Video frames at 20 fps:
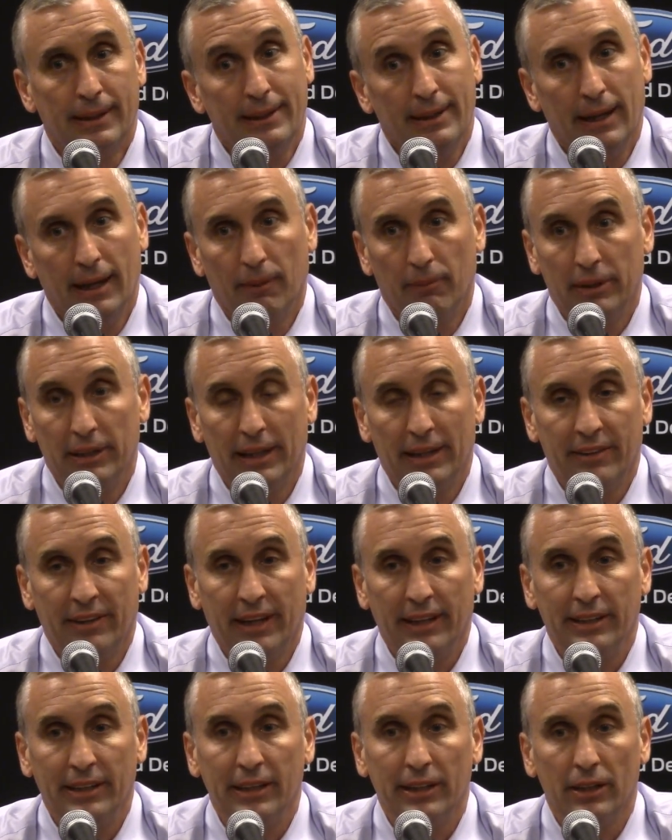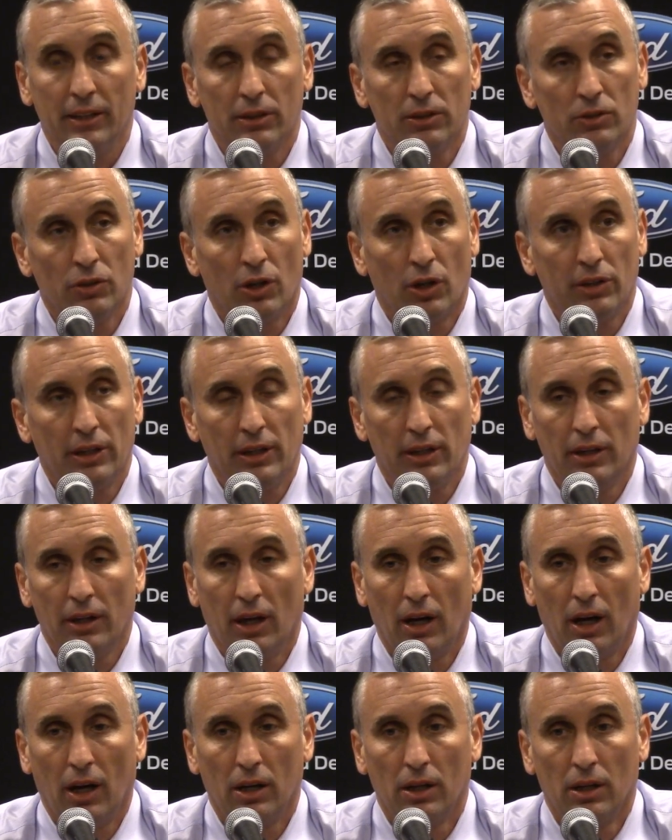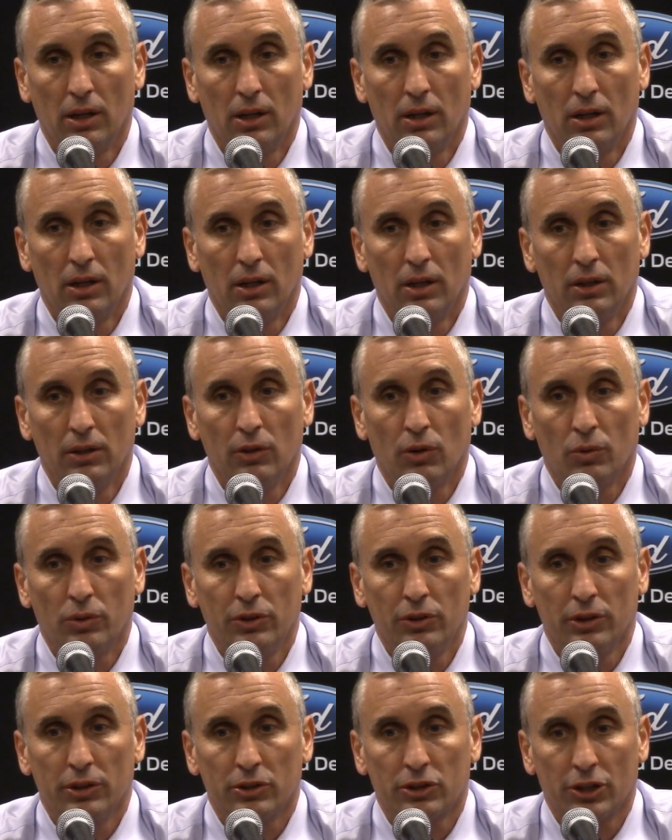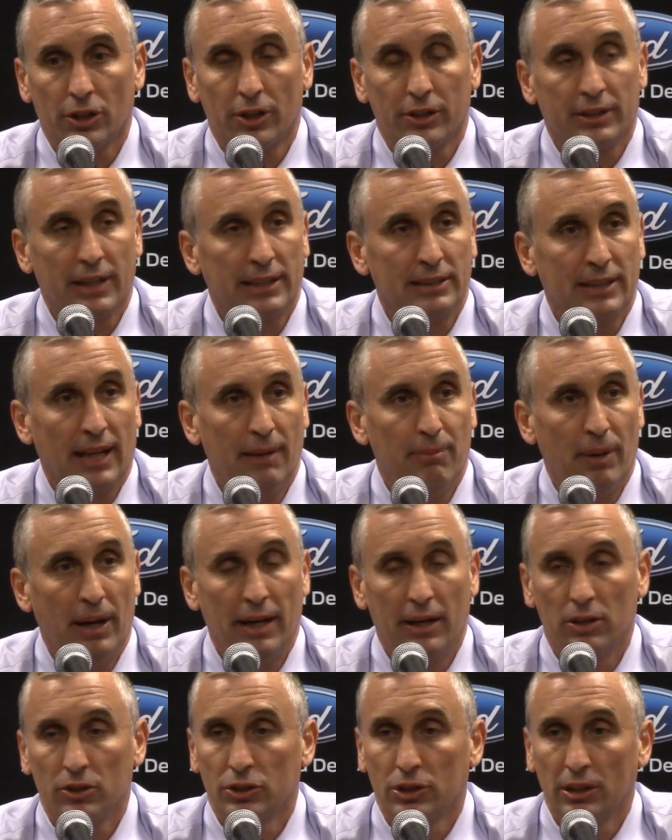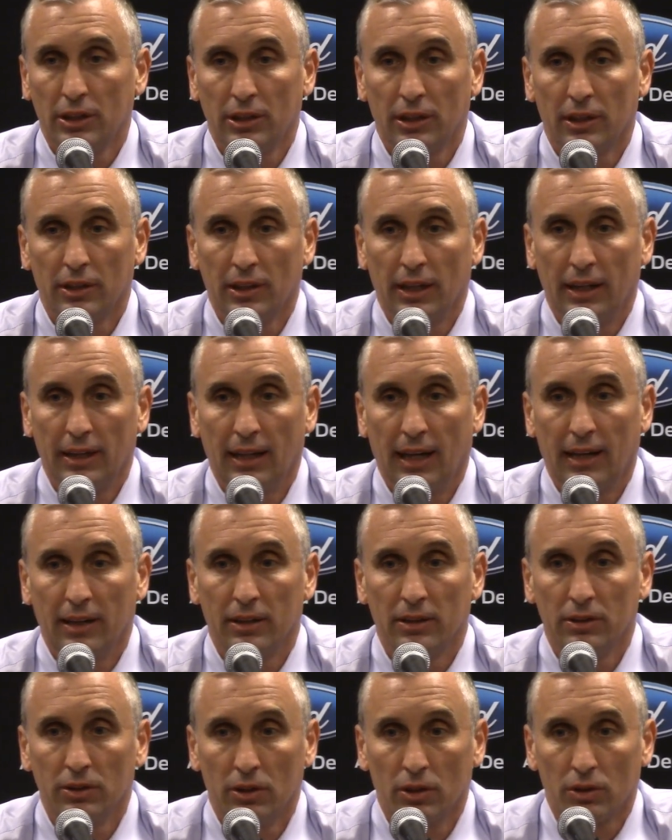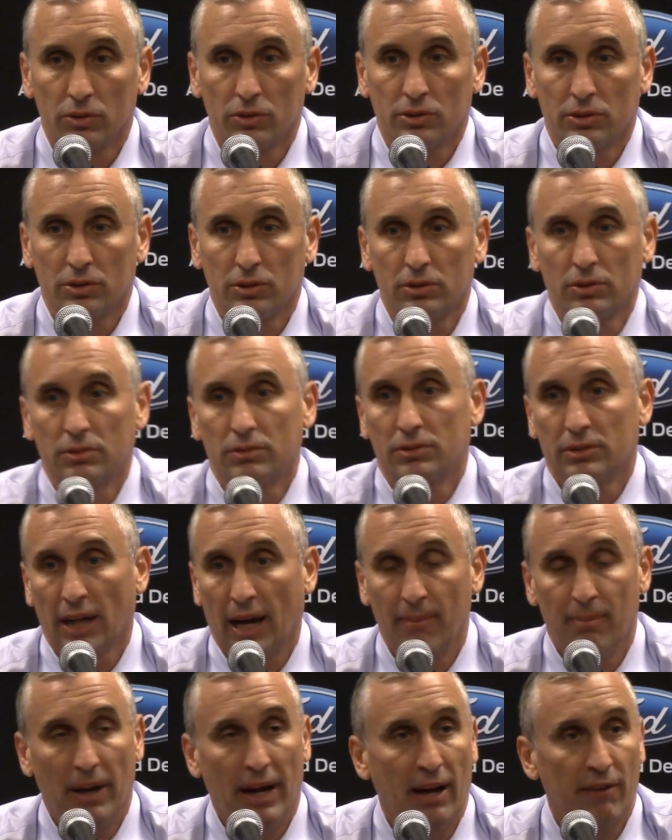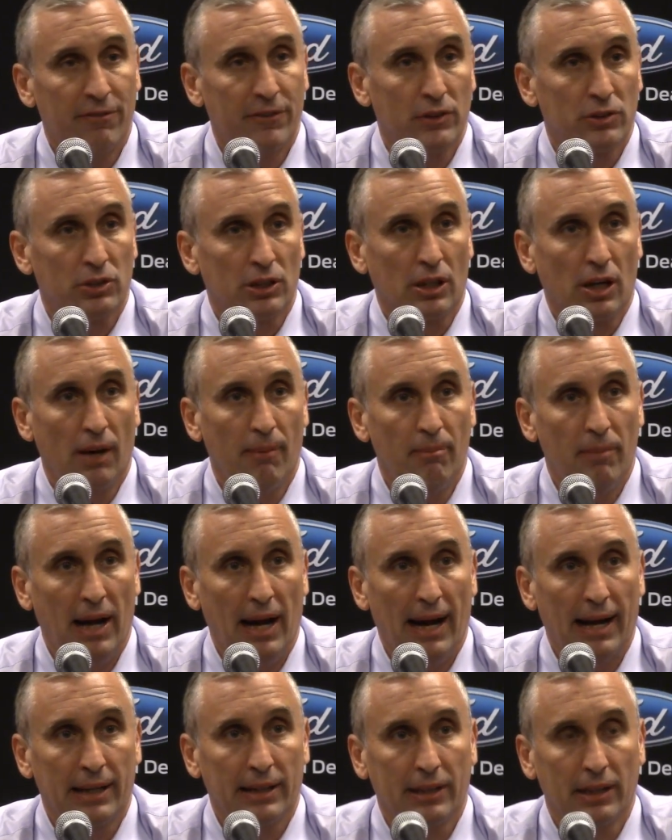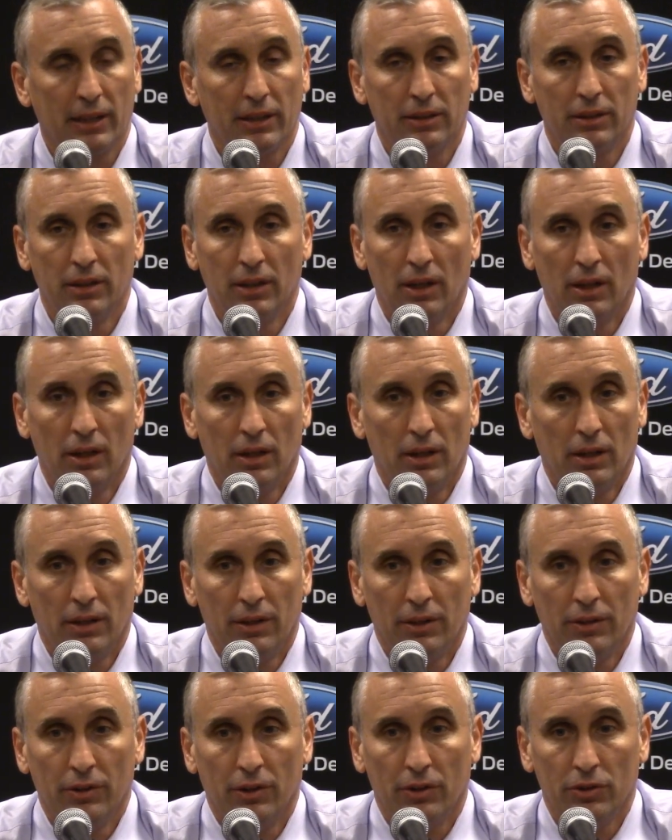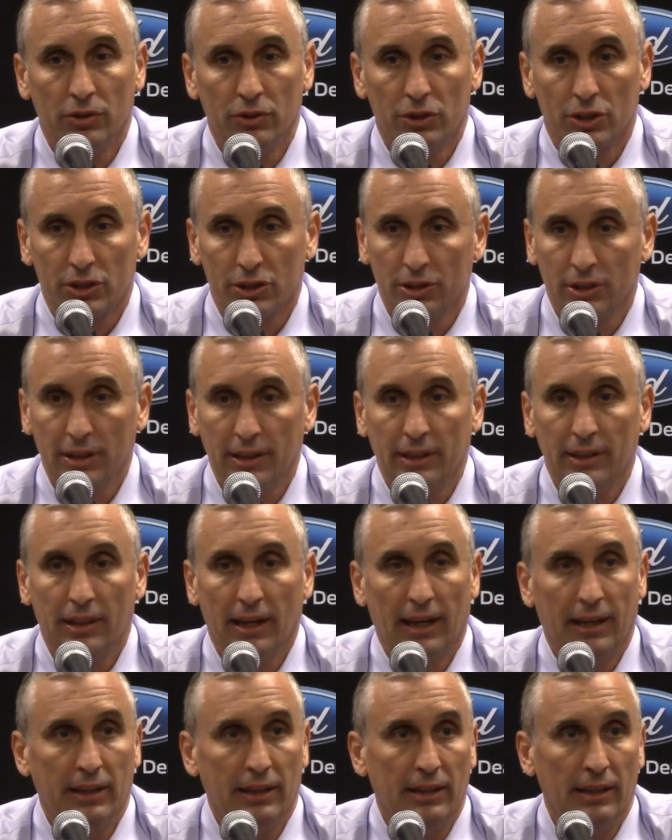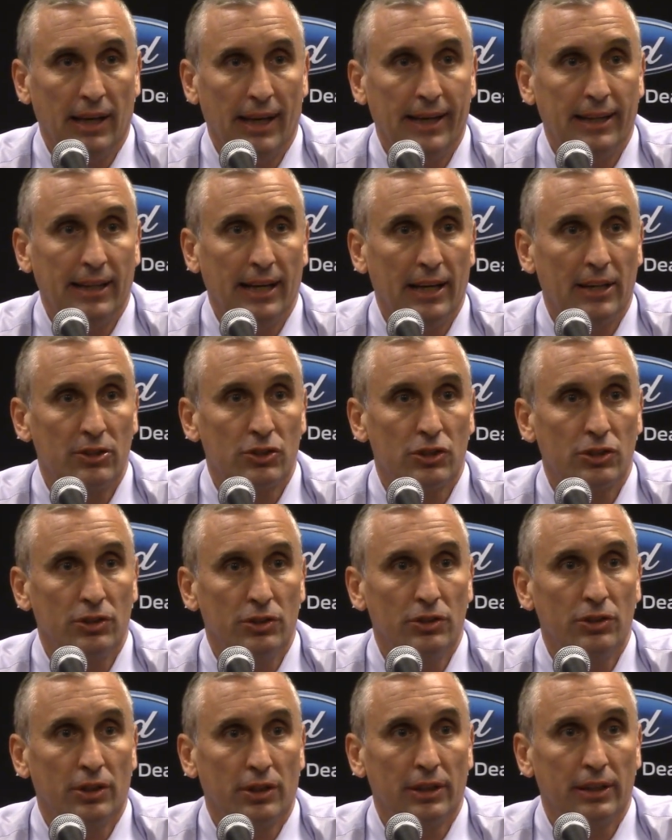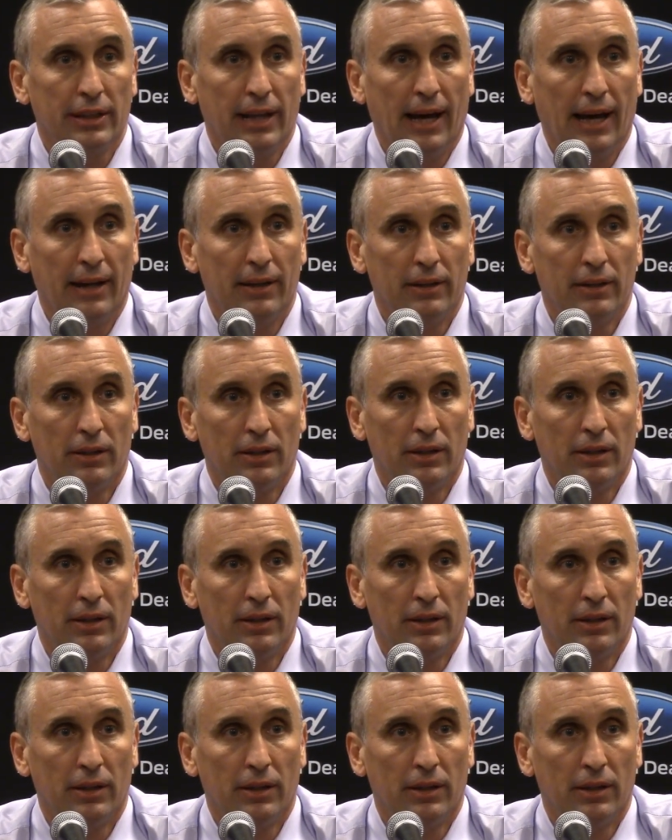Yeah, I mean, they need it. You know, when you exert that type of energy and that, you know, type of effort to come back, and you know, you just need any edge you can get.